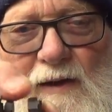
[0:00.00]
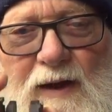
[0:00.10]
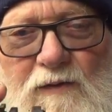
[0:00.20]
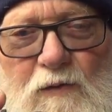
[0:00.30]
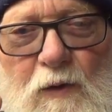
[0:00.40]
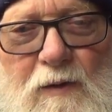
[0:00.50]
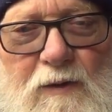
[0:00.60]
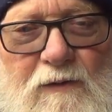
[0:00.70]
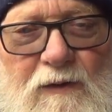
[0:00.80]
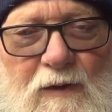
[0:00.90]
lot
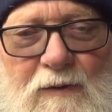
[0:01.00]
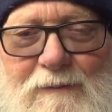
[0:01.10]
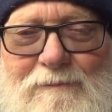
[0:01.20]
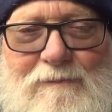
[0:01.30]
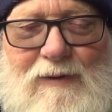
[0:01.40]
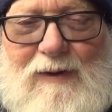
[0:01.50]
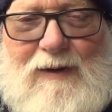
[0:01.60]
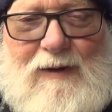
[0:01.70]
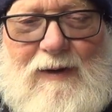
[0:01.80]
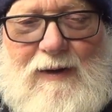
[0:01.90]
shorter, so
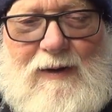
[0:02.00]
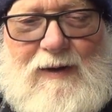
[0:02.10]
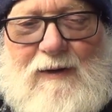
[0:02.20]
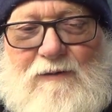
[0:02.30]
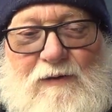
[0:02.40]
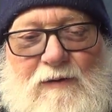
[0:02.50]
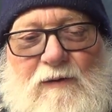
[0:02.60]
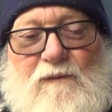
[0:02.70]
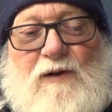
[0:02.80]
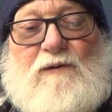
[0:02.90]
it just
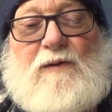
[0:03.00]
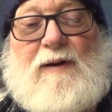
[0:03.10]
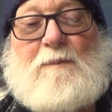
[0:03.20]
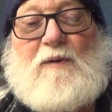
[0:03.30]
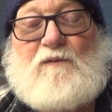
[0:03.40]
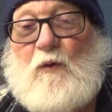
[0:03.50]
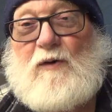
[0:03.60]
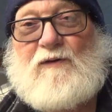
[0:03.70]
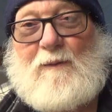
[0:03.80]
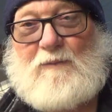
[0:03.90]
eventually,
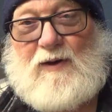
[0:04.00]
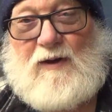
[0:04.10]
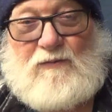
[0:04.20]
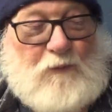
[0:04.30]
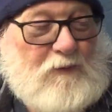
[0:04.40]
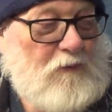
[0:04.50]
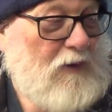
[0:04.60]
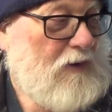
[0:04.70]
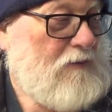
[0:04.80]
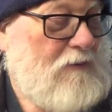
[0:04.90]
before something else went
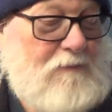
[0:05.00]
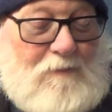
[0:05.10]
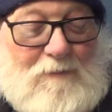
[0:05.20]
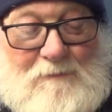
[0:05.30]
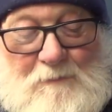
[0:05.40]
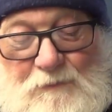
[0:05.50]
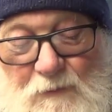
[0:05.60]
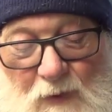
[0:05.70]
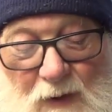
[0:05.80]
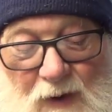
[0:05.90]
wrong.
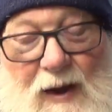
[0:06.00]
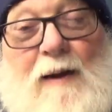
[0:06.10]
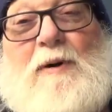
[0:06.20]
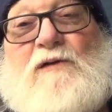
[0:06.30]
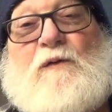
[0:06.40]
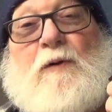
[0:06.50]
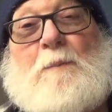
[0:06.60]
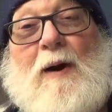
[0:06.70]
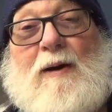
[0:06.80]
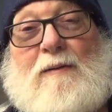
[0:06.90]
How much for the
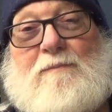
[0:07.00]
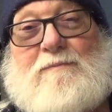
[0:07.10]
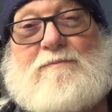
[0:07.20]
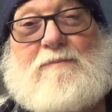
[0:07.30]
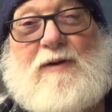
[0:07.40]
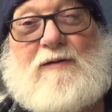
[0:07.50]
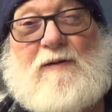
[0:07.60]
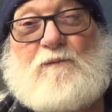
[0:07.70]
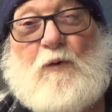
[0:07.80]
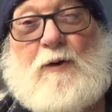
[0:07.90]
part? They
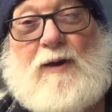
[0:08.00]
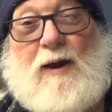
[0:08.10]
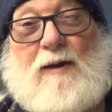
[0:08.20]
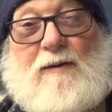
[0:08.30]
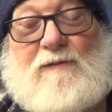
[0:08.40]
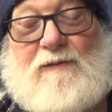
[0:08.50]
said $40.